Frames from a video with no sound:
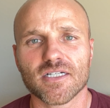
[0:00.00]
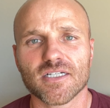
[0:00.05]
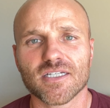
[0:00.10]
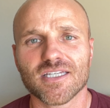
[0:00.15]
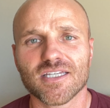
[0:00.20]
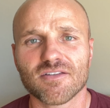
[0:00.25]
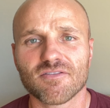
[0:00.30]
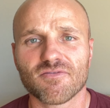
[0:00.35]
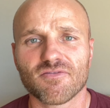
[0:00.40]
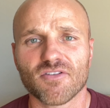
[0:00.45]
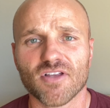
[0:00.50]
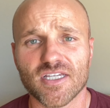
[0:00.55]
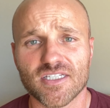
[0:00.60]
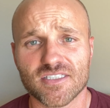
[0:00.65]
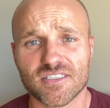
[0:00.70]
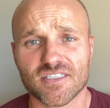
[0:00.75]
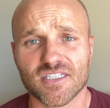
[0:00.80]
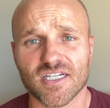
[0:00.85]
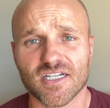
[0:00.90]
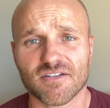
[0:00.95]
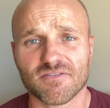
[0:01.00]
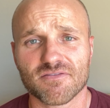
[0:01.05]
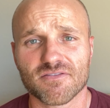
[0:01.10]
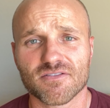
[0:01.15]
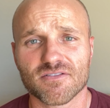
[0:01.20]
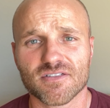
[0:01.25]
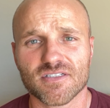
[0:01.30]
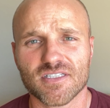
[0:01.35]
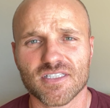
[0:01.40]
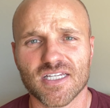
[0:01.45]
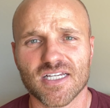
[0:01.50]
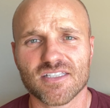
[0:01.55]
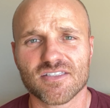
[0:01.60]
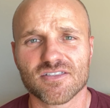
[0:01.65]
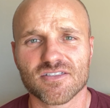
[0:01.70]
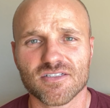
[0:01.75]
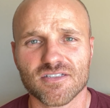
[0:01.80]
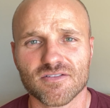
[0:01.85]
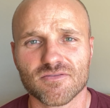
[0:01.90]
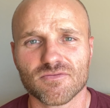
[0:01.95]
in Flagstaff. And
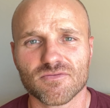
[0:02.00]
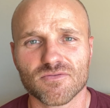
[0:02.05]
that's a